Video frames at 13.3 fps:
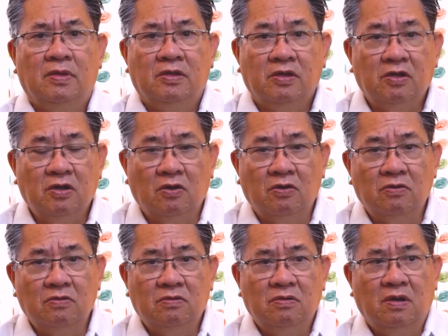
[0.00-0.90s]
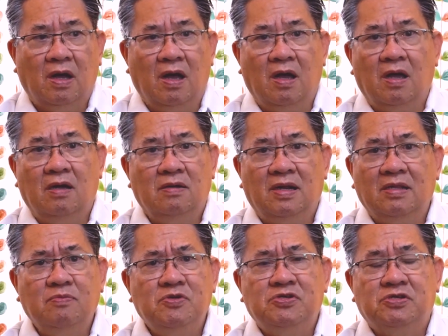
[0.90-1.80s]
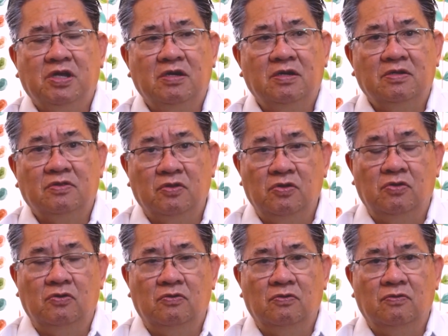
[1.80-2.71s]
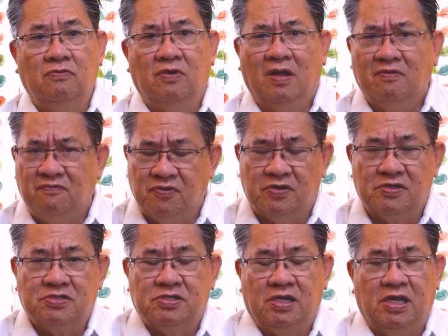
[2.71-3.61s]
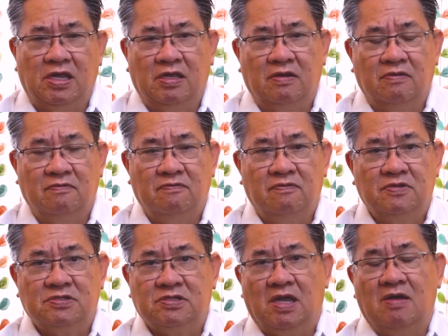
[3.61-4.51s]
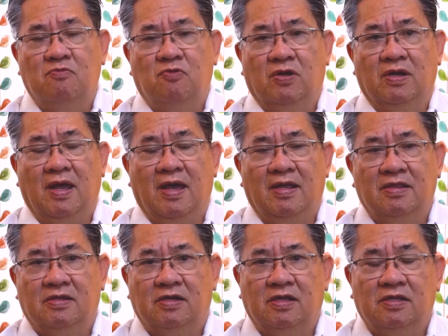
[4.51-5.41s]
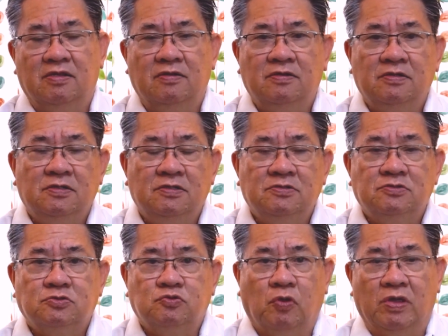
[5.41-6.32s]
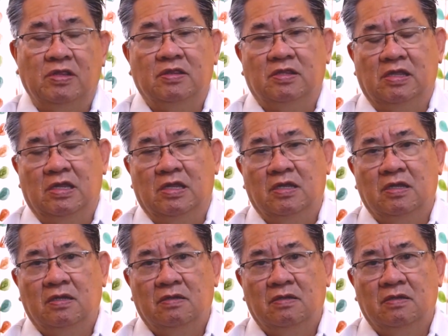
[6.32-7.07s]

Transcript: You know, uh, let me share to you one verse in Psalm one hundred twenty,